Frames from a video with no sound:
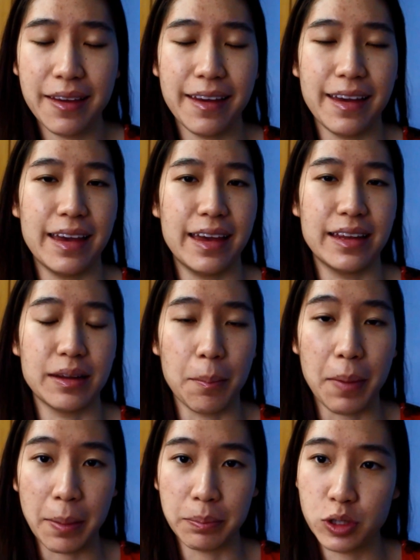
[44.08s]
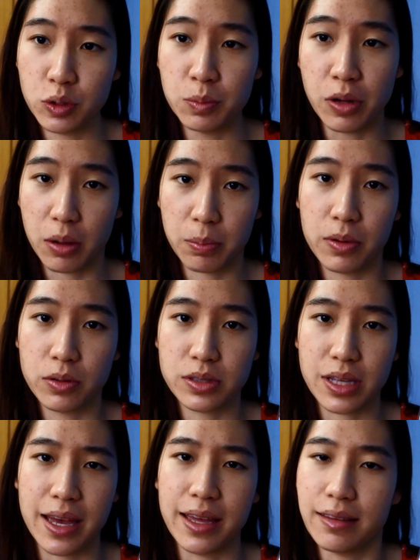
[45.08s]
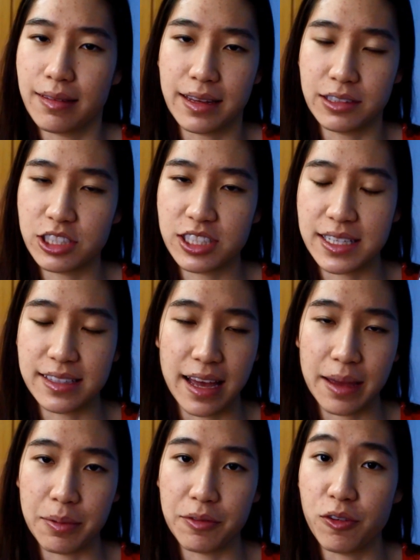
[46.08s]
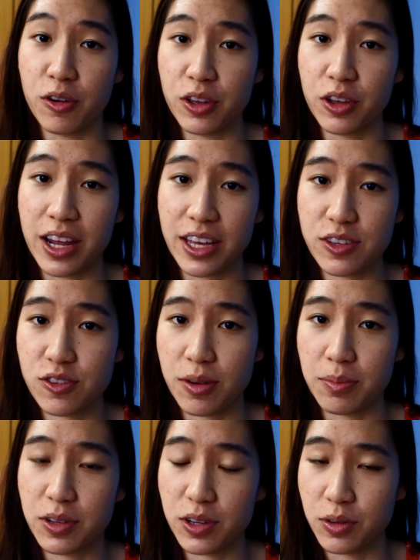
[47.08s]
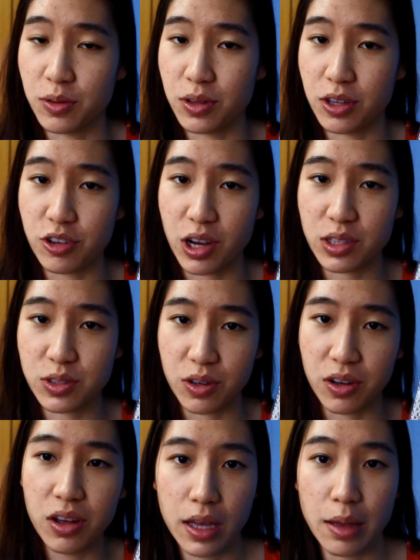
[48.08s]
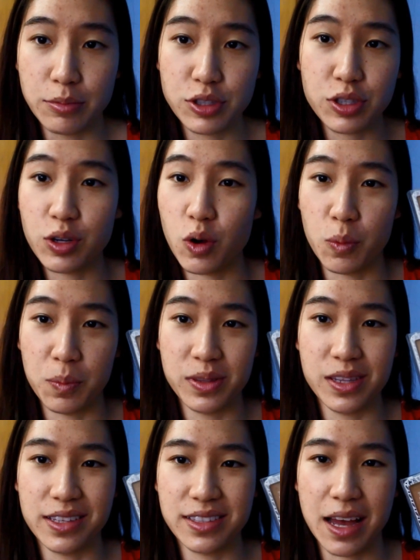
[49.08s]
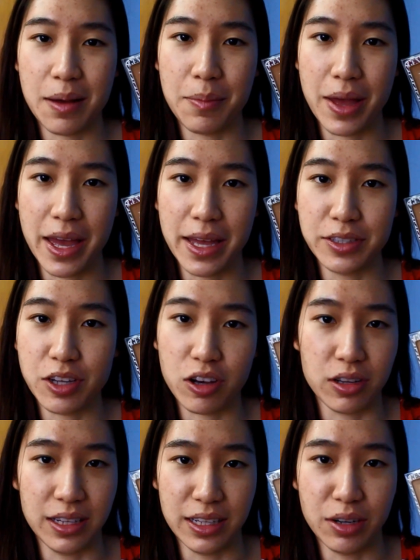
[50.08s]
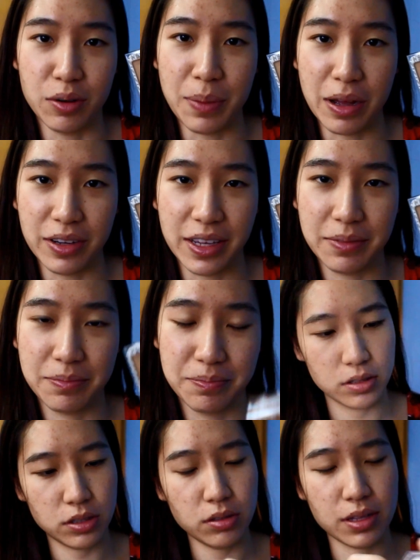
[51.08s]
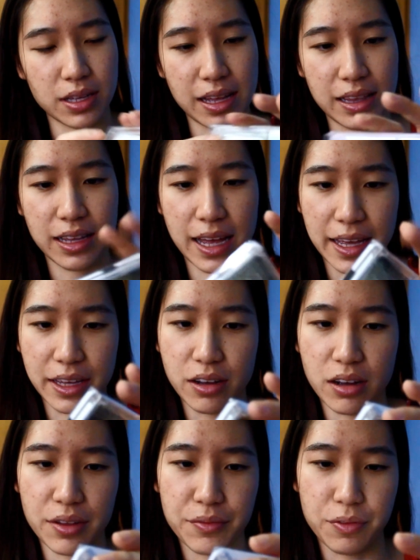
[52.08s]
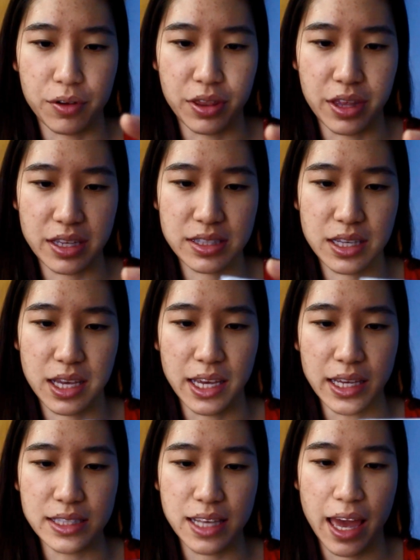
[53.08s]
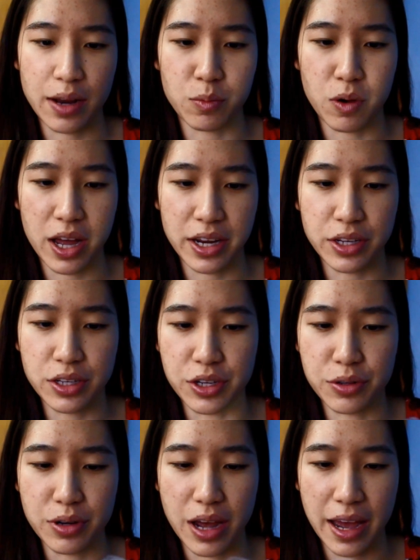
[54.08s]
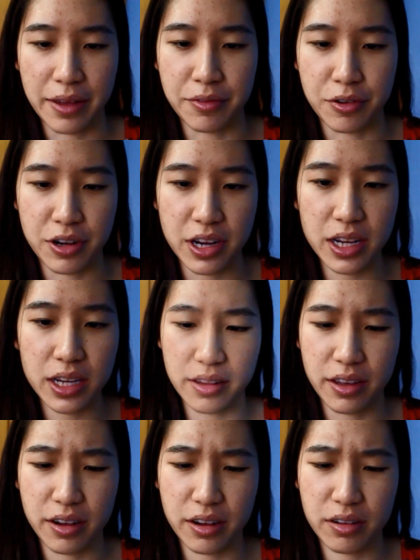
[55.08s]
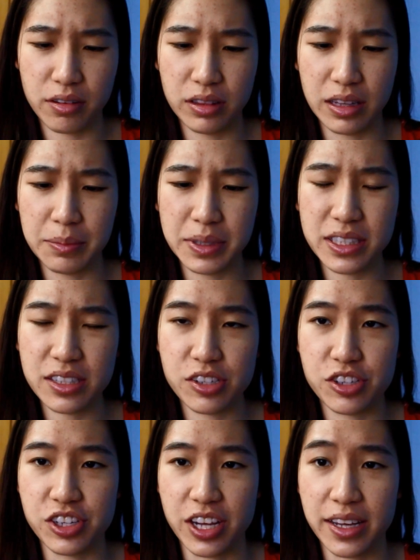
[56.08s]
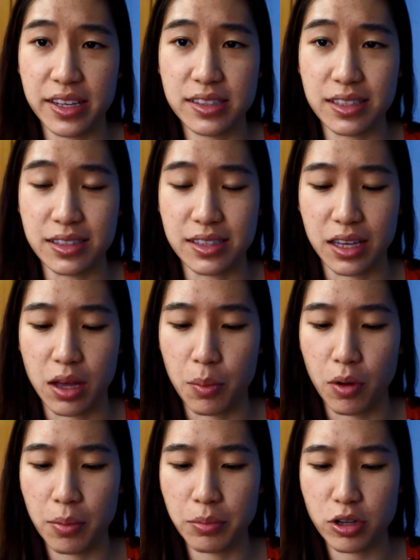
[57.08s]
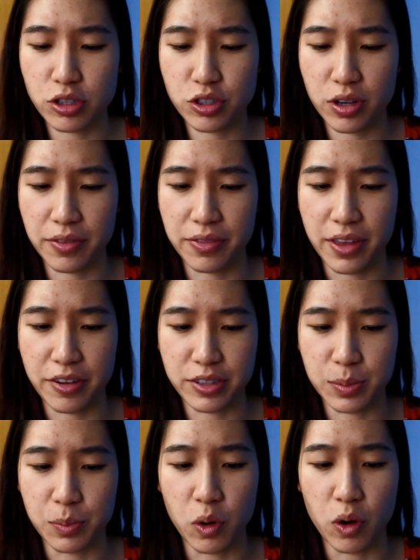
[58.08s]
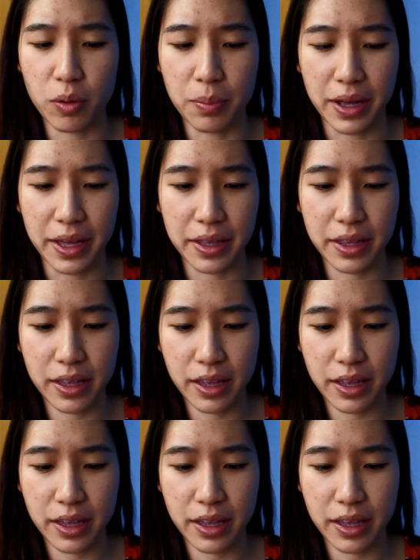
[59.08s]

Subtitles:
and my two blog posts and you can just decide before your next trip to the drugstore. I'm just going to open this up and talk a little about it. So the color I got for this is N1 Nude Ivory. There are limited shades in Singapore. I'm not sure if there is more, but